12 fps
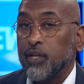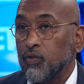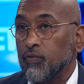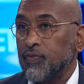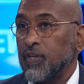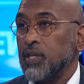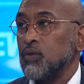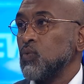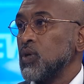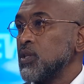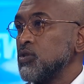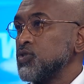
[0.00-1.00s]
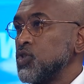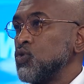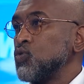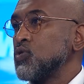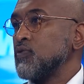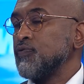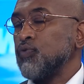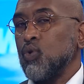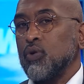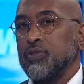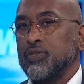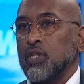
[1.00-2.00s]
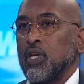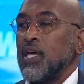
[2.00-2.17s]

intervene when there's a use of force